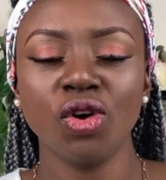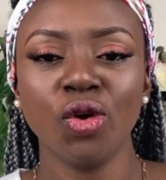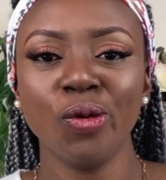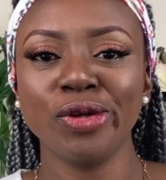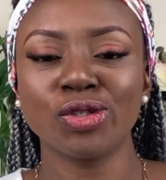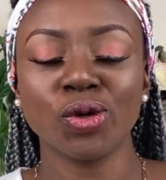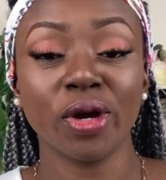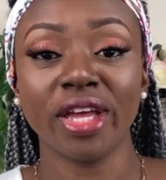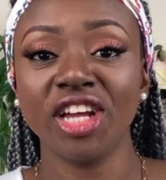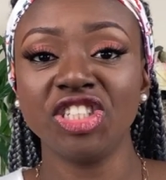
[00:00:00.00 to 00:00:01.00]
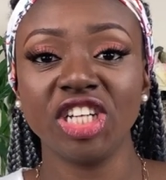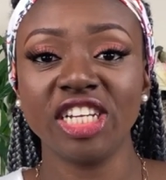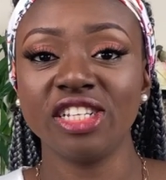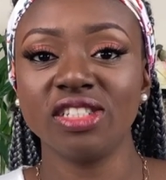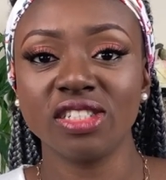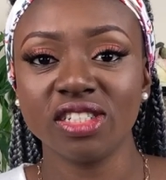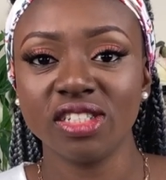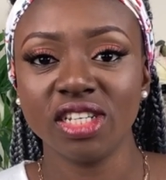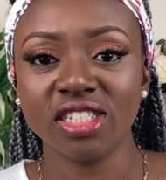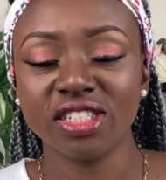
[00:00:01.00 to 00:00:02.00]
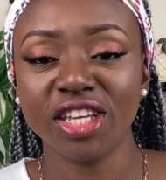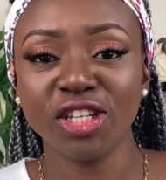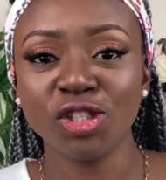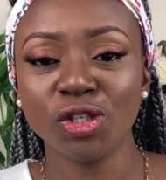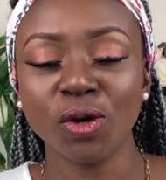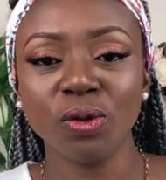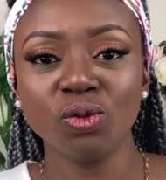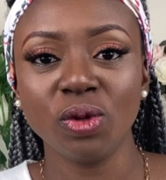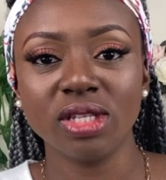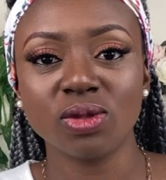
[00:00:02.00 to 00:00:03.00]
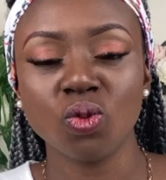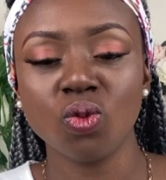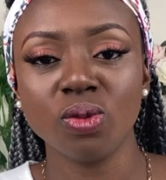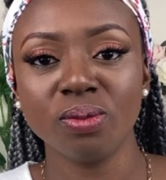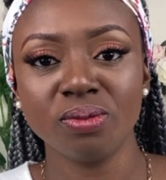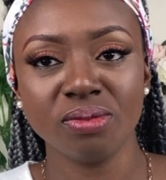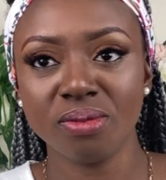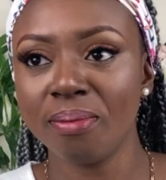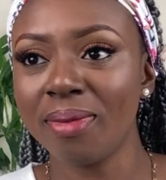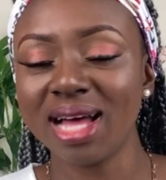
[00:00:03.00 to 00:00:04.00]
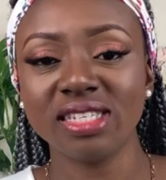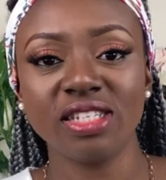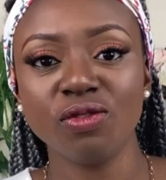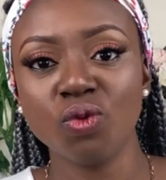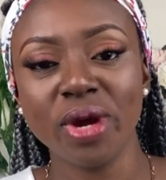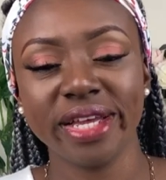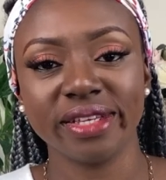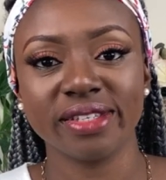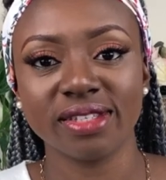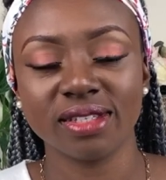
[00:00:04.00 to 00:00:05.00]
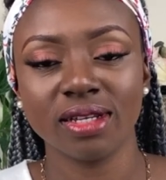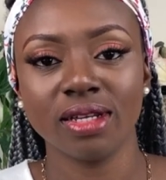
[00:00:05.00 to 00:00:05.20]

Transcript: who is Caucasian in skin tone with massive wings.